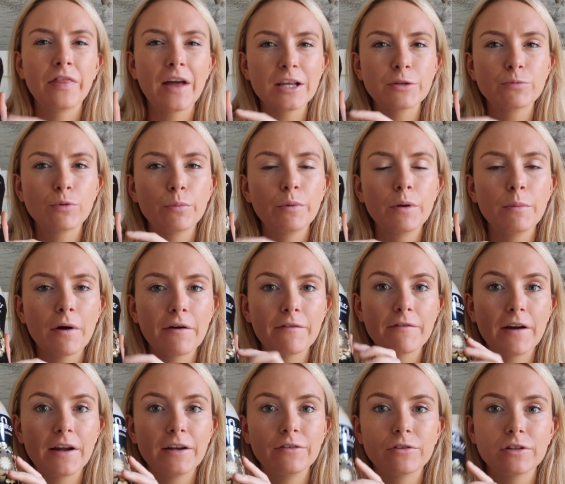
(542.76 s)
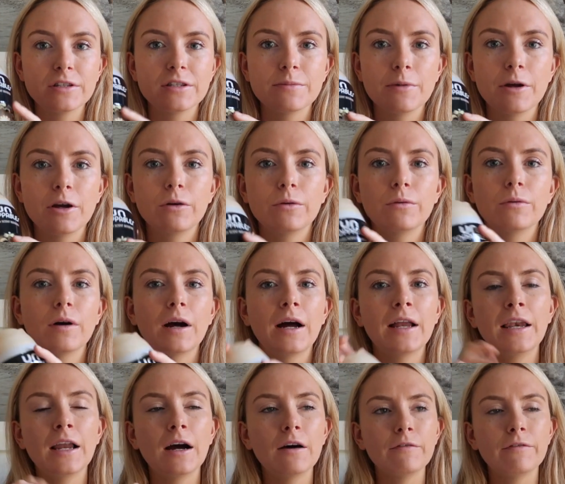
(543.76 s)
That's probably my favourite smell. I
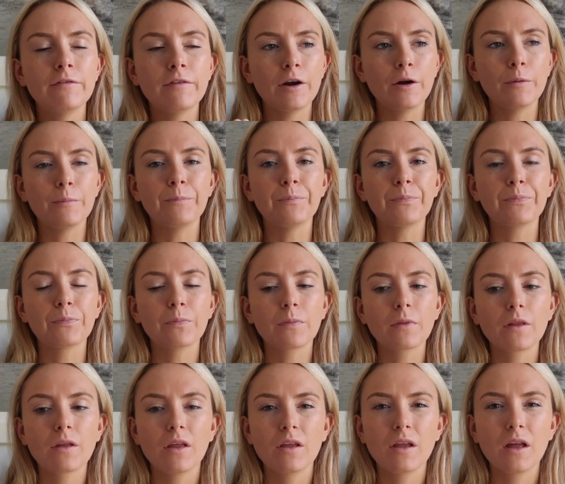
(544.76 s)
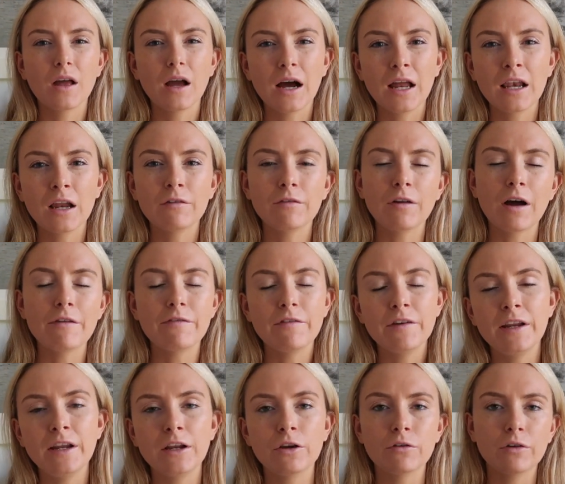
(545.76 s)
love like
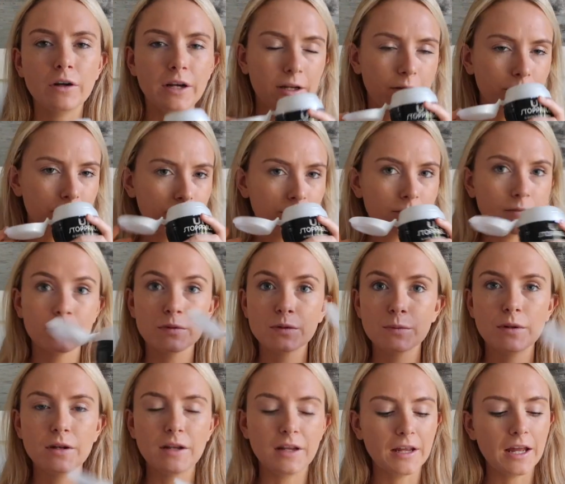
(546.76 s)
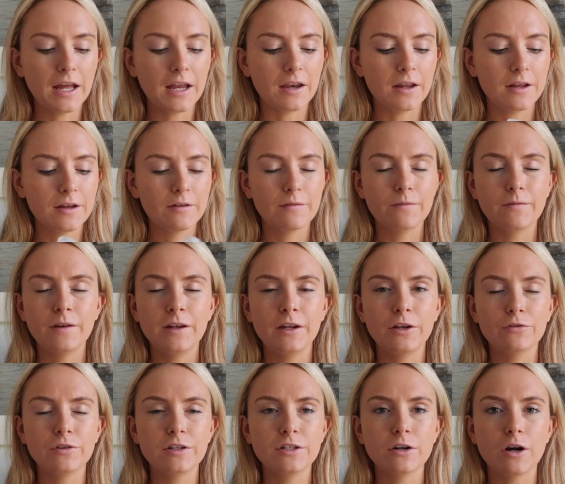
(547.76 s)
vanilla-y. What's in it again?
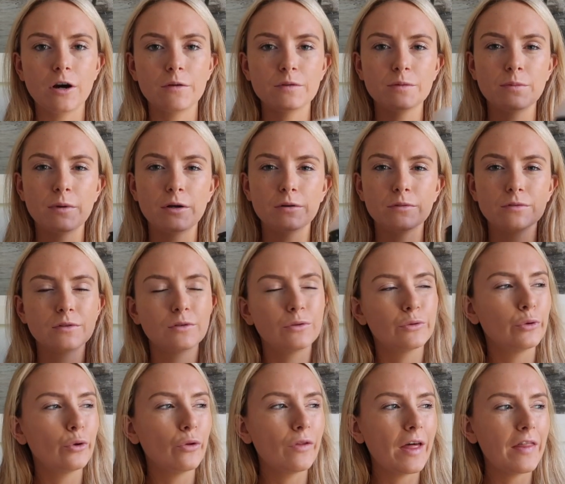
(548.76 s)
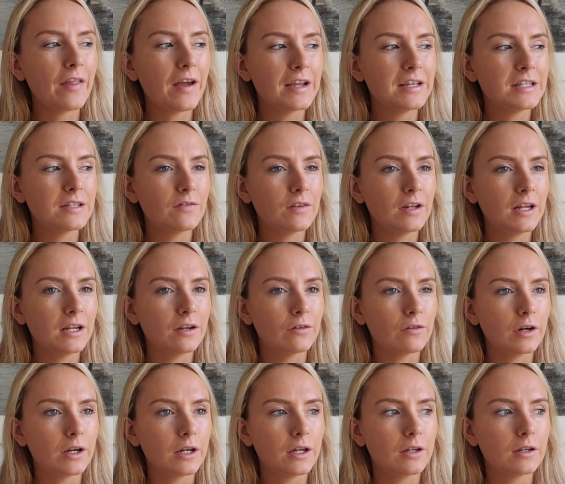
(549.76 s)
Vanilla-y type smells. Not that that is
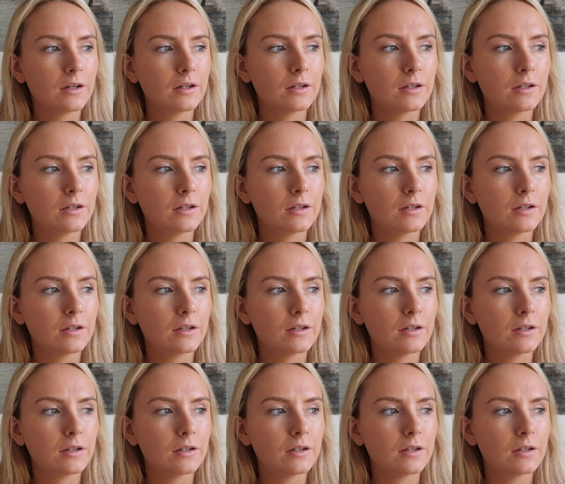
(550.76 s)
vanilla-y.